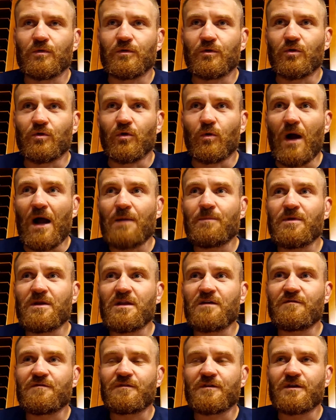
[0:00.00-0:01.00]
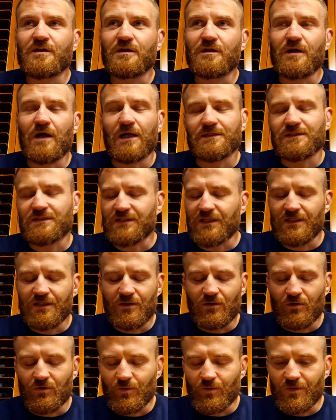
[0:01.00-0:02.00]
You know, I believe I
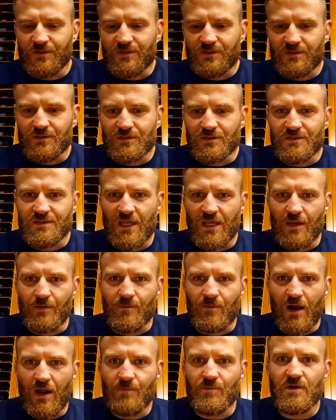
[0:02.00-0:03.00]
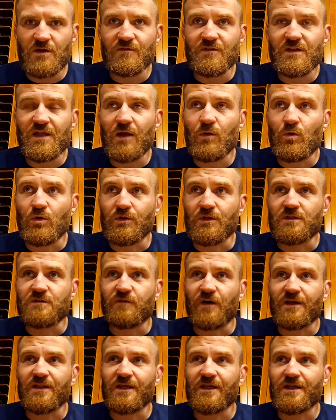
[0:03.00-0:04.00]
say always the same. I believe that I want this fight